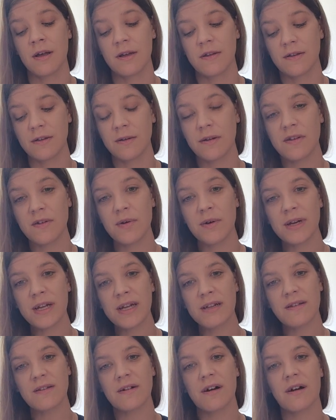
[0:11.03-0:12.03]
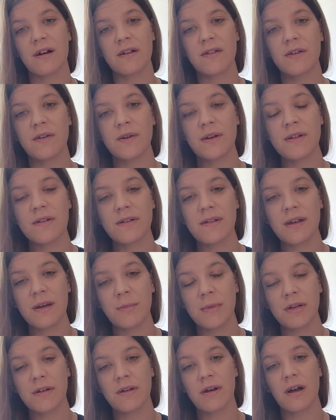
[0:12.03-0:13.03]
so let's go ahead and get started as you can see I'm
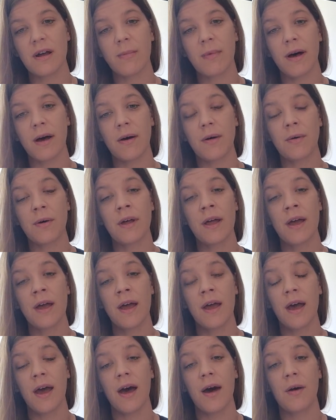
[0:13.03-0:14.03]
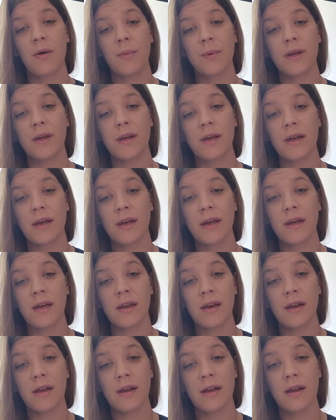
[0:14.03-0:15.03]
going to talk about how we
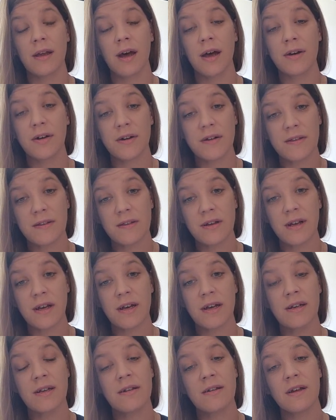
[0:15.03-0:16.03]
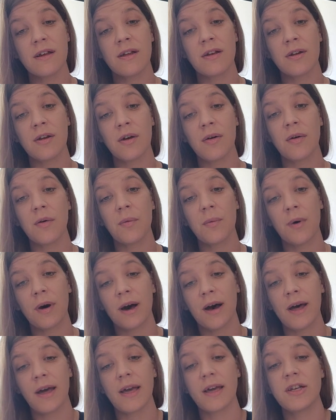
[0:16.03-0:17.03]
can understand and know
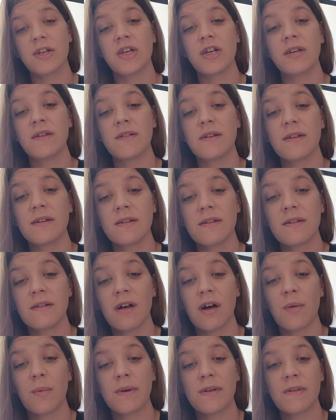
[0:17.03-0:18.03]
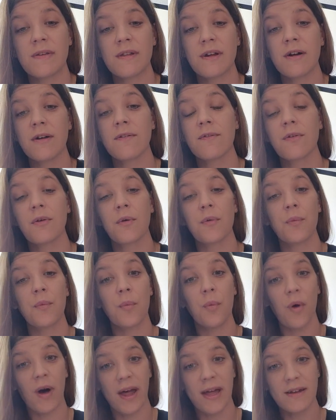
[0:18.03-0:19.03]
why Jesus is always there for
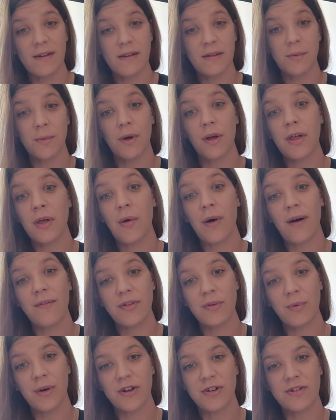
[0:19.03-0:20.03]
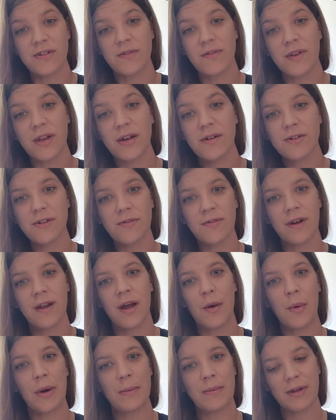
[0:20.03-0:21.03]
what well you'll have to watch this video to find
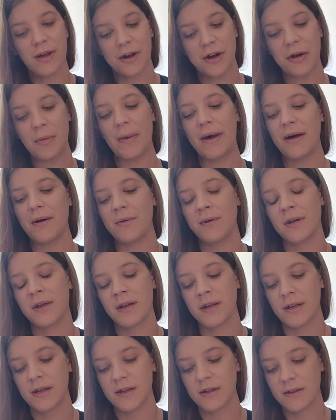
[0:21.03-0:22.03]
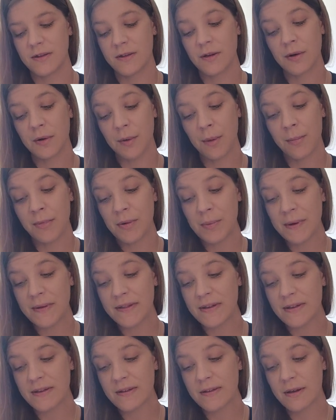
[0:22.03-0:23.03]
out what I'm talking about so I'm going to read
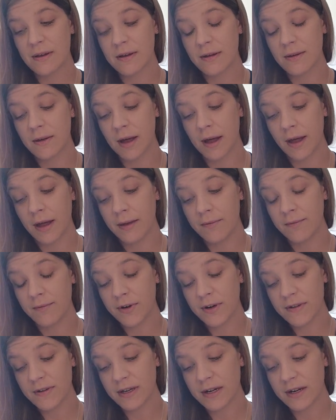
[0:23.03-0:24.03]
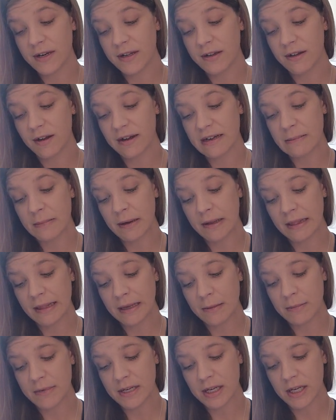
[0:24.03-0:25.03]
this uh, verse here, and it talks about
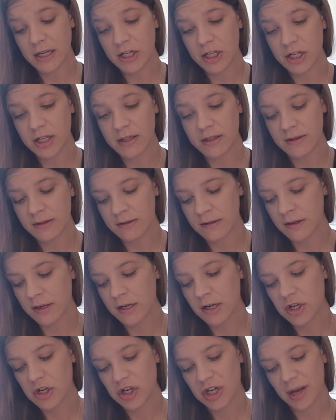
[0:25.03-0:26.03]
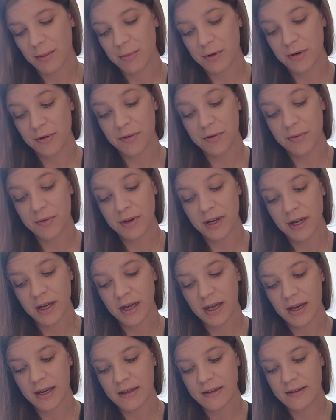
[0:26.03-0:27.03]
Lamentations chapter
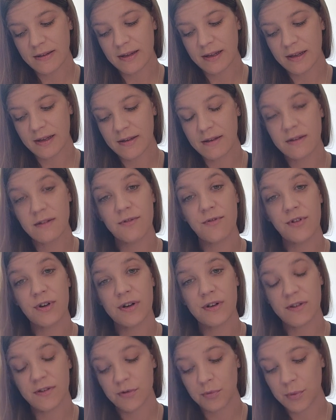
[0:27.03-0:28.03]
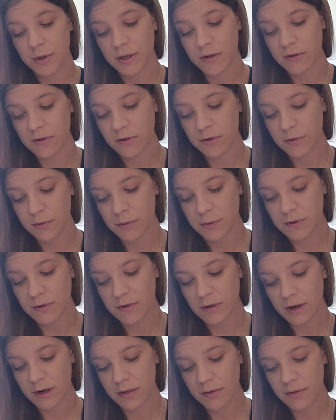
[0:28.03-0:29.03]
3, and it says, verse 22
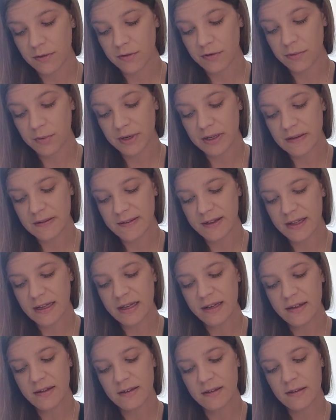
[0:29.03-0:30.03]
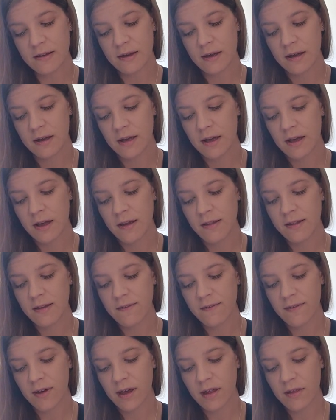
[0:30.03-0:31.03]
starting through 26. The
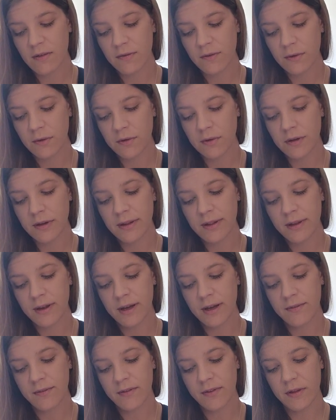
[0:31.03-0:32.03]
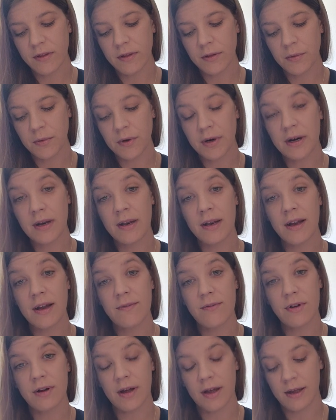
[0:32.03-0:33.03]
faithful love of the Lord
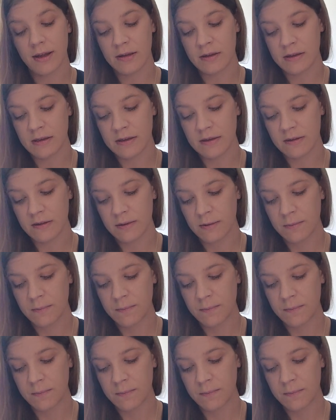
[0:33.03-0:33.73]
never ends.